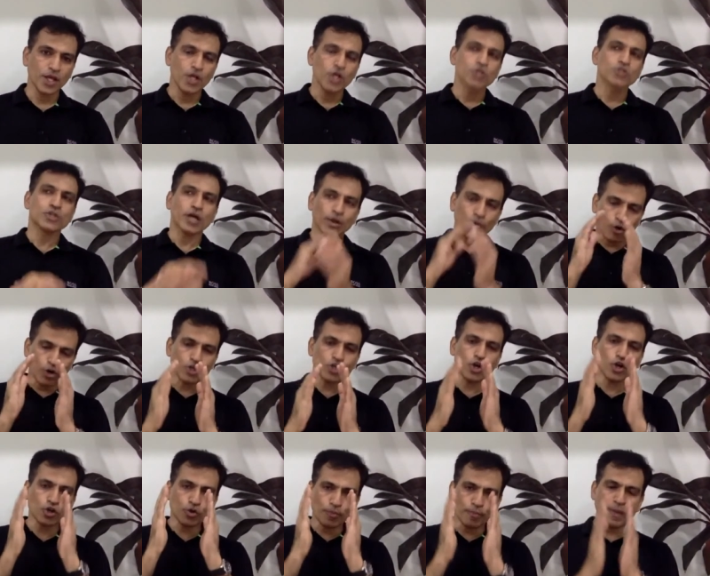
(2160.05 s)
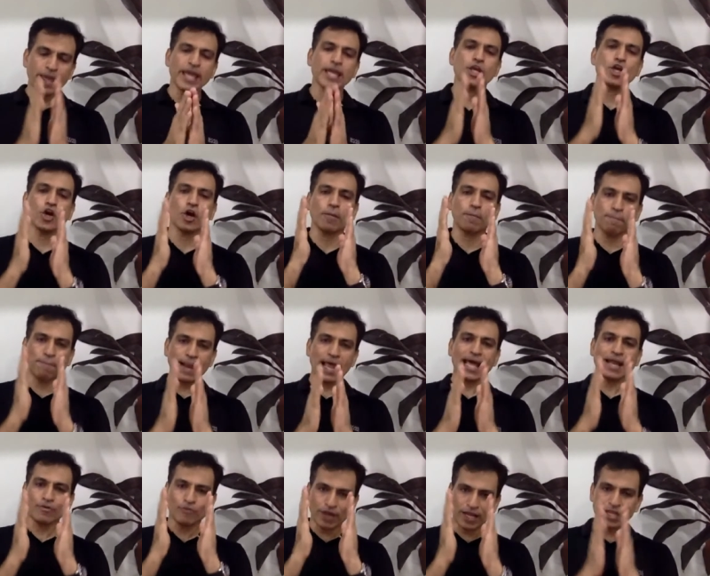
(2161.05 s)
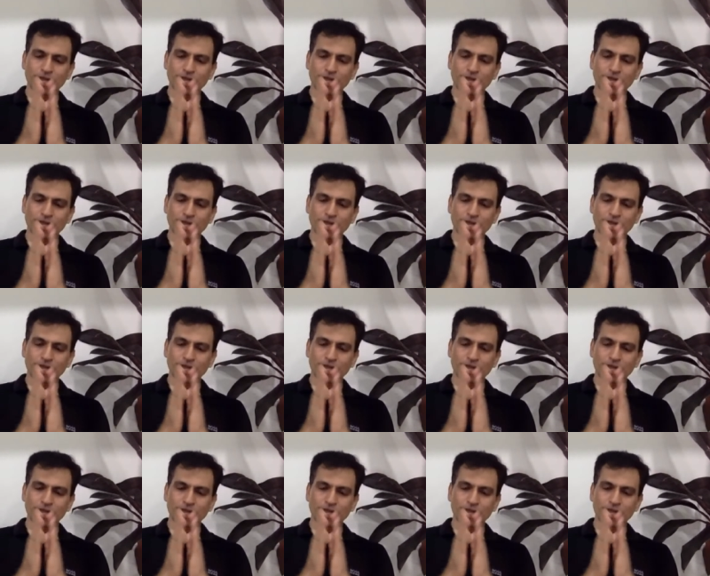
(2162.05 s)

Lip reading: So I want you all to make your plan very